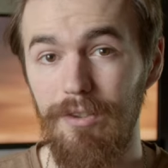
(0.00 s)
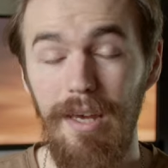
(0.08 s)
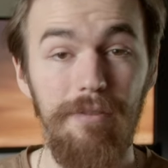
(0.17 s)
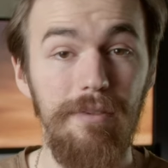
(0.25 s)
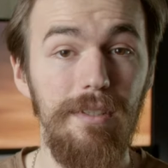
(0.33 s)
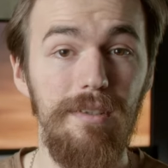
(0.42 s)

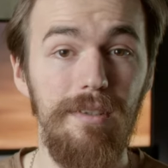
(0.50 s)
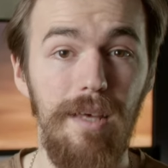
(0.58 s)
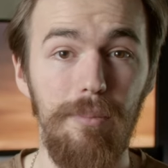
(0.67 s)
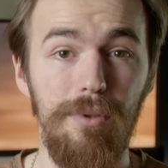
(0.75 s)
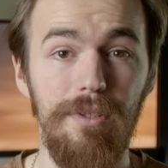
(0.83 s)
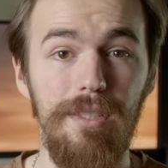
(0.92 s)
having a
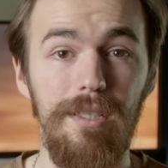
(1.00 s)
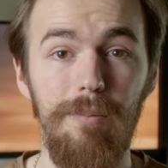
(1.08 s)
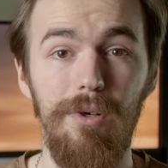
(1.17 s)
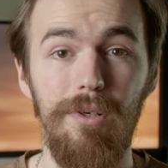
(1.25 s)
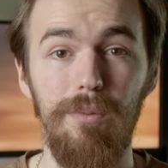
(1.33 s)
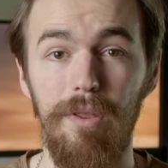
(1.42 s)
separate
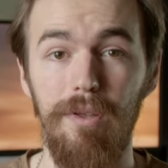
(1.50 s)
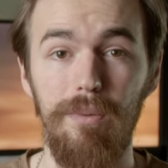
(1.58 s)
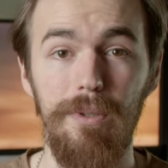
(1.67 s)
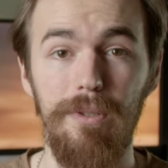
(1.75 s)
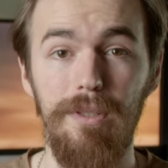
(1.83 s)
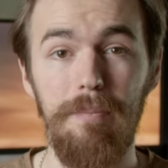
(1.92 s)
keyboard with
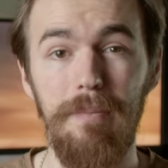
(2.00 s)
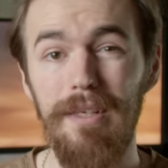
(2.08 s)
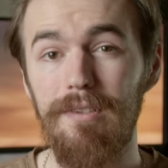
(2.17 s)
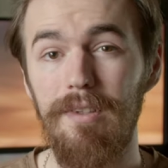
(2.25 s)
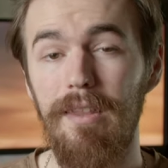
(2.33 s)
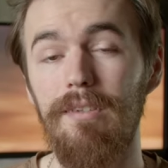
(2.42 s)
QWERTY
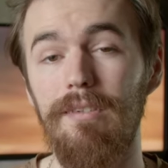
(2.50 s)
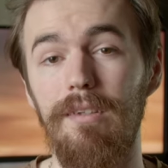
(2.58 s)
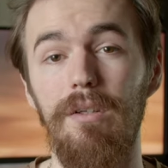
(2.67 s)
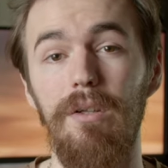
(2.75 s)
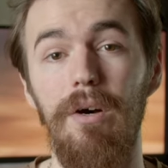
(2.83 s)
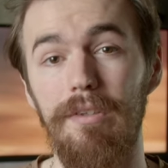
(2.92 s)
makes things a
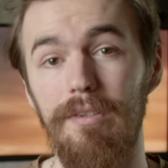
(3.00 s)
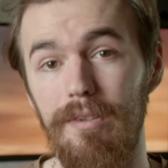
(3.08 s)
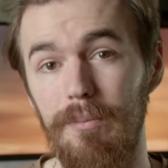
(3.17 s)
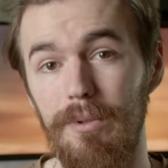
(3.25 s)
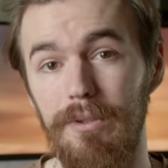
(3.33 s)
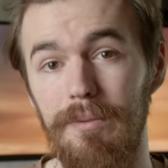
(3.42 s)
lot
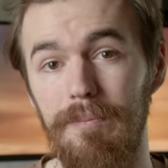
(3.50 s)
simpler.